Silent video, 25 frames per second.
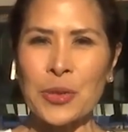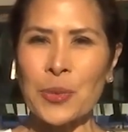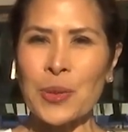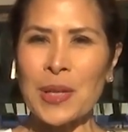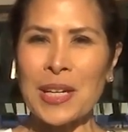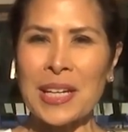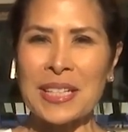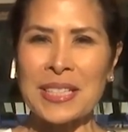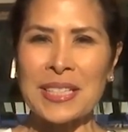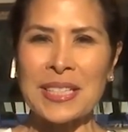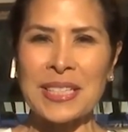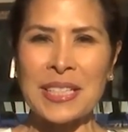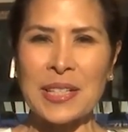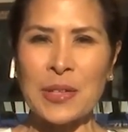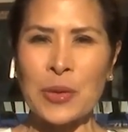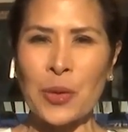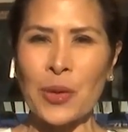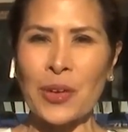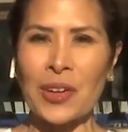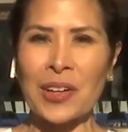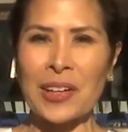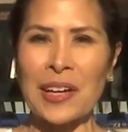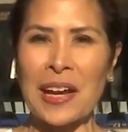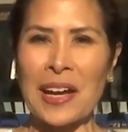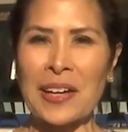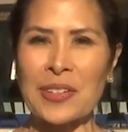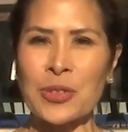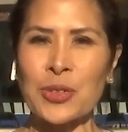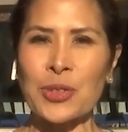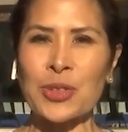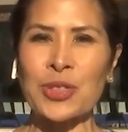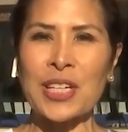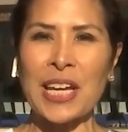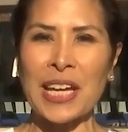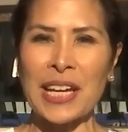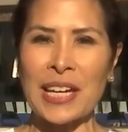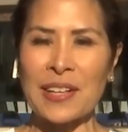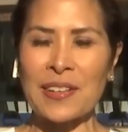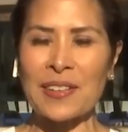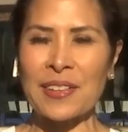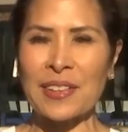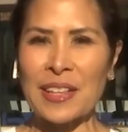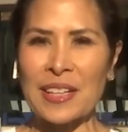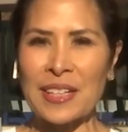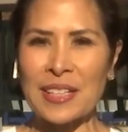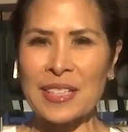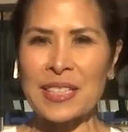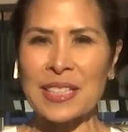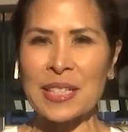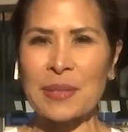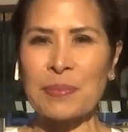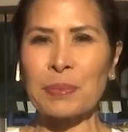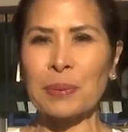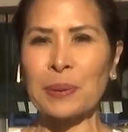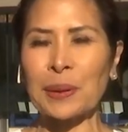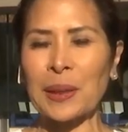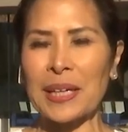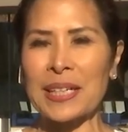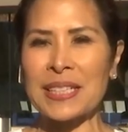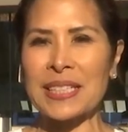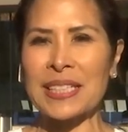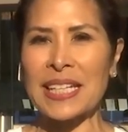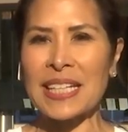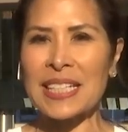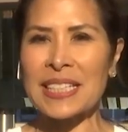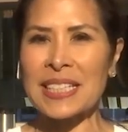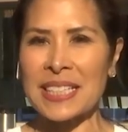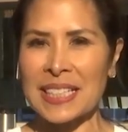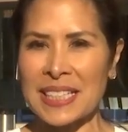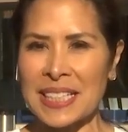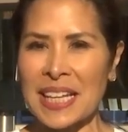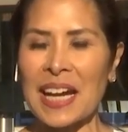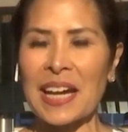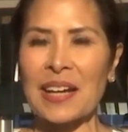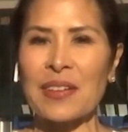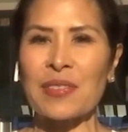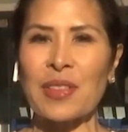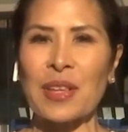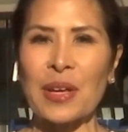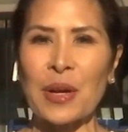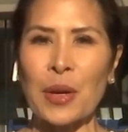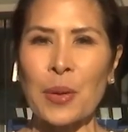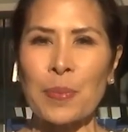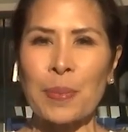We can see organizers getting things in place inside there,